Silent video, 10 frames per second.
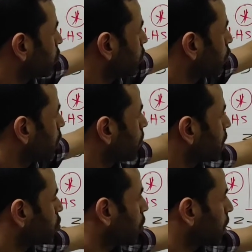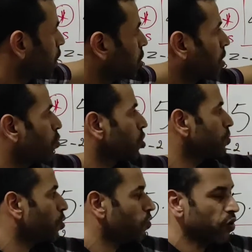the y minus 1 is a
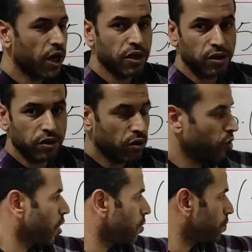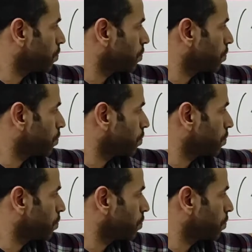multiple of 9. Okay,